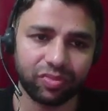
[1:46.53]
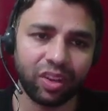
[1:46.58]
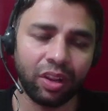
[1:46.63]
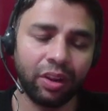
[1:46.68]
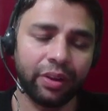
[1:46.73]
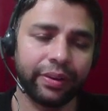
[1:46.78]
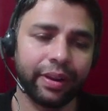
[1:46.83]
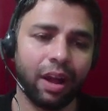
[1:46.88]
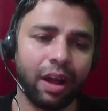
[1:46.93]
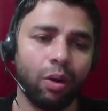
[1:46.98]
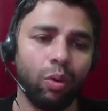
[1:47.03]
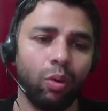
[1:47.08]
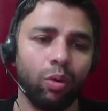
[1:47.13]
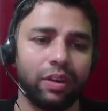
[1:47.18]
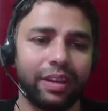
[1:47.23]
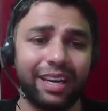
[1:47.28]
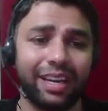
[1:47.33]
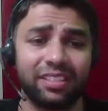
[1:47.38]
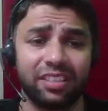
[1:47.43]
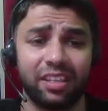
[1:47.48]
Now
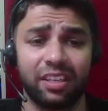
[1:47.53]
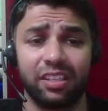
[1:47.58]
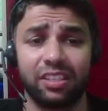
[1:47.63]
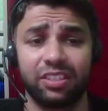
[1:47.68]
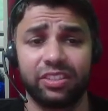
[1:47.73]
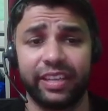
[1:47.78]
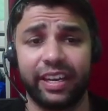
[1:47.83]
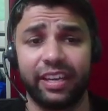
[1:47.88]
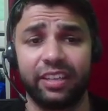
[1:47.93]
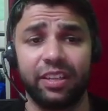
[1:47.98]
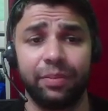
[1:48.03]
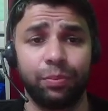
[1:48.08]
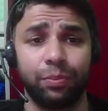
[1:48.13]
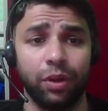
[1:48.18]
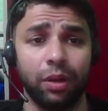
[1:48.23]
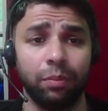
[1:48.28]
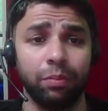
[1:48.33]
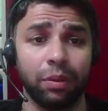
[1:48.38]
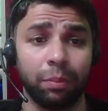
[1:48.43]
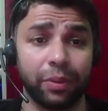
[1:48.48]
let's understand the
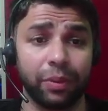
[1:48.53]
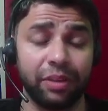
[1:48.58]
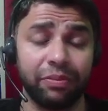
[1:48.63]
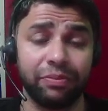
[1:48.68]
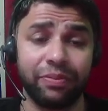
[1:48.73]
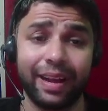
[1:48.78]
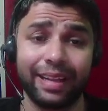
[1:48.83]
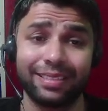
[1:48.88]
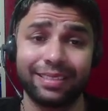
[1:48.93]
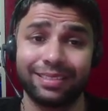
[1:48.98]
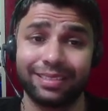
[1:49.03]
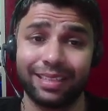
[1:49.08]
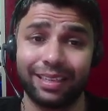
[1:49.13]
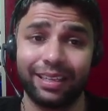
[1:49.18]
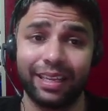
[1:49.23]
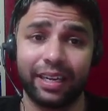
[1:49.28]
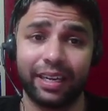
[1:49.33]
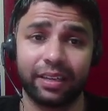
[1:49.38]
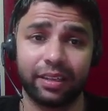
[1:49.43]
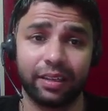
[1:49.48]
problem. If I
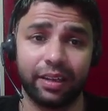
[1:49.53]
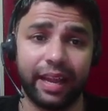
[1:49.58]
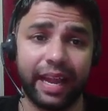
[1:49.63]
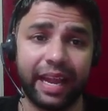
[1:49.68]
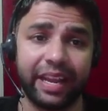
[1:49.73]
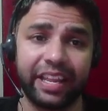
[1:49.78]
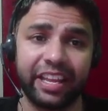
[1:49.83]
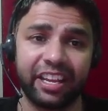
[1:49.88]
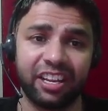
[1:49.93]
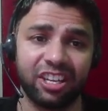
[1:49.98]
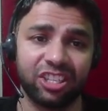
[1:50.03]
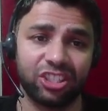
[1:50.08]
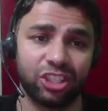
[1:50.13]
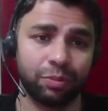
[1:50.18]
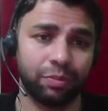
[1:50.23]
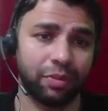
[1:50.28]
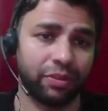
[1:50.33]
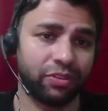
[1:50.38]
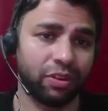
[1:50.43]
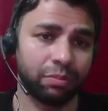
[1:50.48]
select any
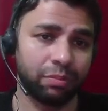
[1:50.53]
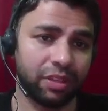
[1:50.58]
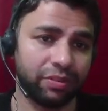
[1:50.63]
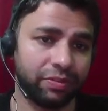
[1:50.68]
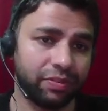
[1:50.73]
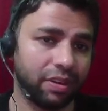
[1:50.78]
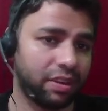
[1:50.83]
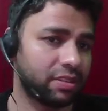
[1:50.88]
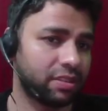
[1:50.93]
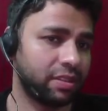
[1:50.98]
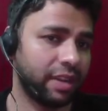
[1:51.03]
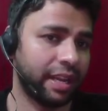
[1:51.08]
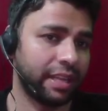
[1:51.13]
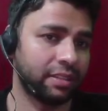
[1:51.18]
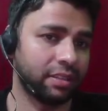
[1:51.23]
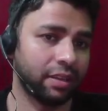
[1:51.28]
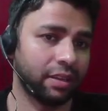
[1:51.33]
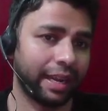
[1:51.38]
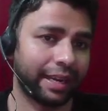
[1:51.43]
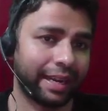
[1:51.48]
customer from the first
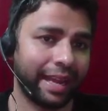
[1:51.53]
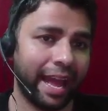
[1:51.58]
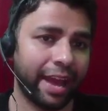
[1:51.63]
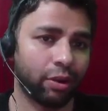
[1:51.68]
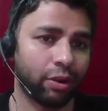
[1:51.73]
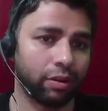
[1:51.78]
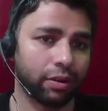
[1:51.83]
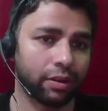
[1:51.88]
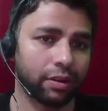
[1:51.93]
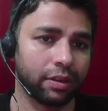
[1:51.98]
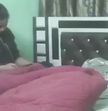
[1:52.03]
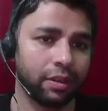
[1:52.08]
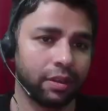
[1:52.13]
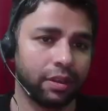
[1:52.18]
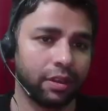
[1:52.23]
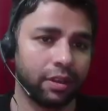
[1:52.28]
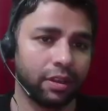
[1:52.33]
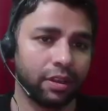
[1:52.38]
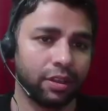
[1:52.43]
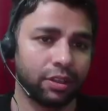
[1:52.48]
slicer like Aaron,
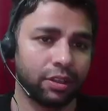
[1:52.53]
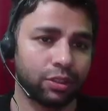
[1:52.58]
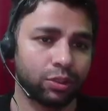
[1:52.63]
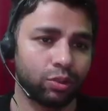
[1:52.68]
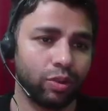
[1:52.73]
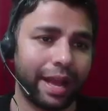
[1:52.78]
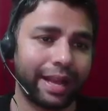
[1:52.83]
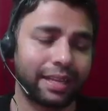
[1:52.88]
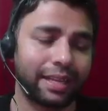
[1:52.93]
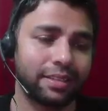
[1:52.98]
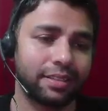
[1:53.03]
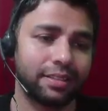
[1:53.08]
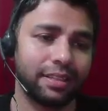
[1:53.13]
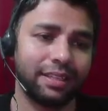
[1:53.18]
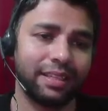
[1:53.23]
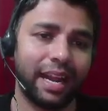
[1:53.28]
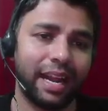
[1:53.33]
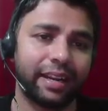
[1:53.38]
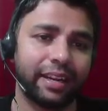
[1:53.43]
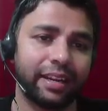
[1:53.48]
so I can see
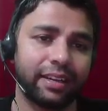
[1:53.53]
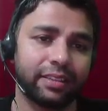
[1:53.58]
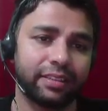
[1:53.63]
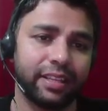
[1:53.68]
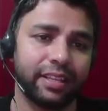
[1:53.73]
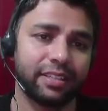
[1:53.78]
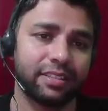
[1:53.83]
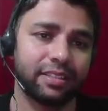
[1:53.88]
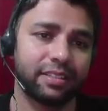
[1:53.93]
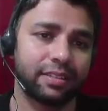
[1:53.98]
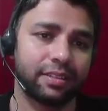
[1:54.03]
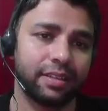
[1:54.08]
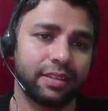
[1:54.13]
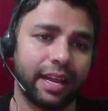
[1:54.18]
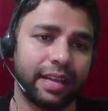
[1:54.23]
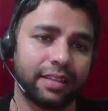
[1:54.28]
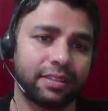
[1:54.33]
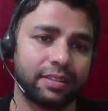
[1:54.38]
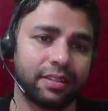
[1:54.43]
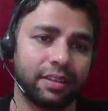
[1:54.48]
that this
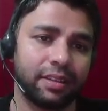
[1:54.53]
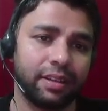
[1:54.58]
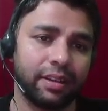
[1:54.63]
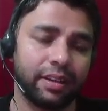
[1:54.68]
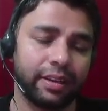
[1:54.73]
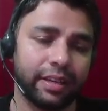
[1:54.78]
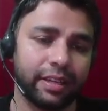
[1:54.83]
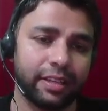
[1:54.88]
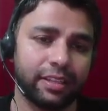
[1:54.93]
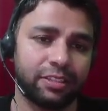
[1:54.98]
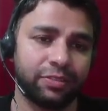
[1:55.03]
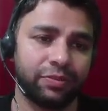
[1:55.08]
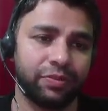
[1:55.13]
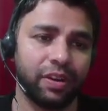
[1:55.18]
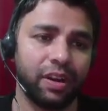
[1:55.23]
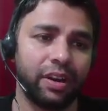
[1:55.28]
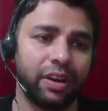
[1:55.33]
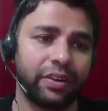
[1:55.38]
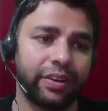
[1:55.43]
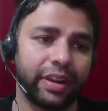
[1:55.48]
slicer is
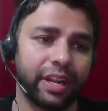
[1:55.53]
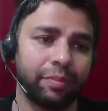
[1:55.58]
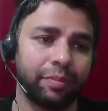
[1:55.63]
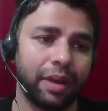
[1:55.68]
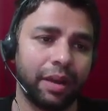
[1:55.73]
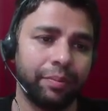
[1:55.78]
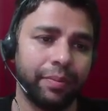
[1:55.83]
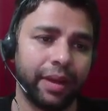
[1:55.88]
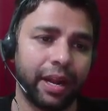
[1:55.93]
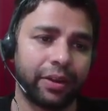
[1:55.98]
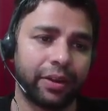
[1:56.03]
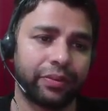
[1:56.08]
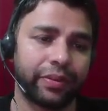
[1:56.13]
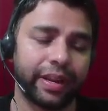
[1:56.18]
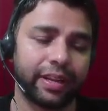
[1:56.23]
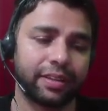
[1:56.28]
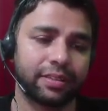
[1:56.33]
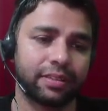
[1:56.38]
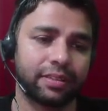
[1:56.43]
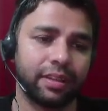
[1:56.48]
filtering my
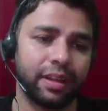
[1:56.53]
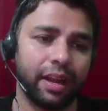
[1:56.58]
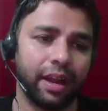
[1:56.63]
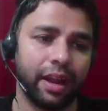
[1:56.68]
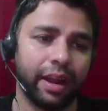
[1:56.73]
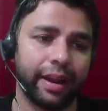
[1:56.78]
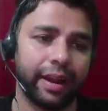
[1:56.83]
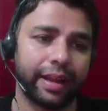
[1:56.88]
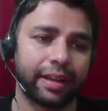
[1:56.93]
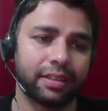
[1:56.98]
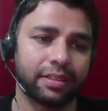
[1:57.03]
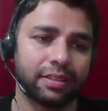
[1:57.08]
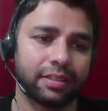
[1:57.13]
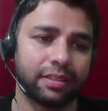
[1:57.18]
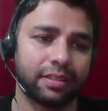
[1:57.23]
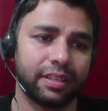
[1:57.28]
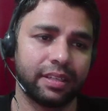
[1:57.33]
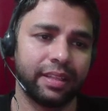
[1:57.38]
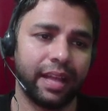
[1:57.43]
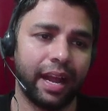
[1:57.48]
matrix, and I can
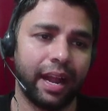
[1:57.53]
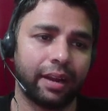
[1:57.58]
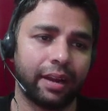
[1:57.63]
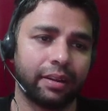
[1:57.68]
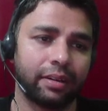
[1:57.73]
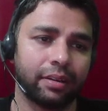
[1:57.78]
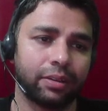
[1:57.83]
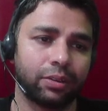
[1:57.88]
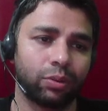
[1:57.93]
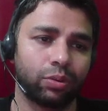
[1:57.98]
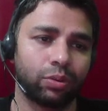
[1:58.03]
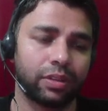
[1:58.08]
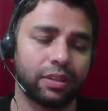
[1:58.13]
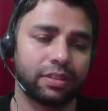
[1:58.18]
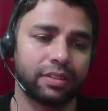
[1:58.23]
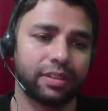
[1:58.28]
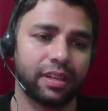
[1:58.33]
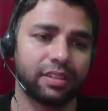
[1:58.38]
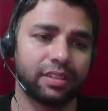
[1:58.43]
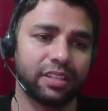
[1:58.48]
see that total
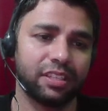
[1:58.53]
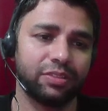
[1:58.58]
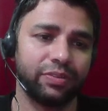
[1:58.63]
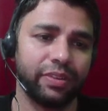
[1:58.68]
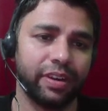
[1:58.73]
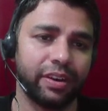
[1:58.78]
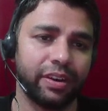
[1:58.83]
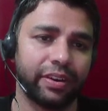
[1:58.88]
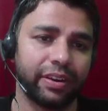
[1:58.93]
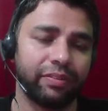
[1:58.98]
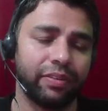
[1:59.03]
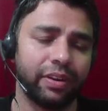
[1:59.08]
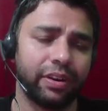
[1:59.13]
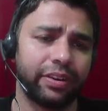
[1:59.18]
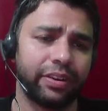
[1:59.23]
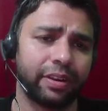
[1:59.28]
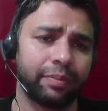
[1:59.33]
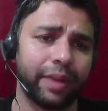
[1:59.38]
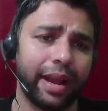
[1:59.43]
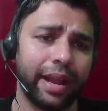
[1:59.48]
sales is
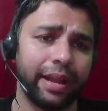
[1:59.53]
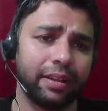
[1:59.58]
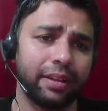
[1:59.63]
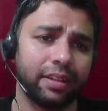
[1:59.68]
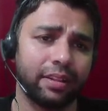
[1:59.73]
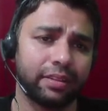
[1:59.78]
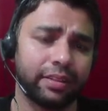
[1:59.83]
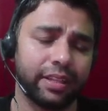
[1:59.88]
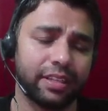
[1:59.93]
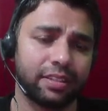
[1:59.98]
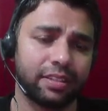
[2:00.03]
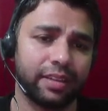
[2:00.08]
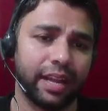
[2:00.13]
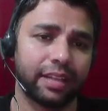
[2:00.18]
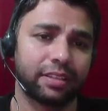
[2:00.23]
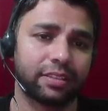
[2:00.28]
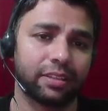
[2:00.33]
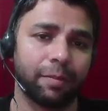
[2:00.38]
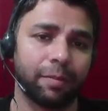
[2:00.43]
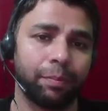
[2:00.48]
filtering by this slicer.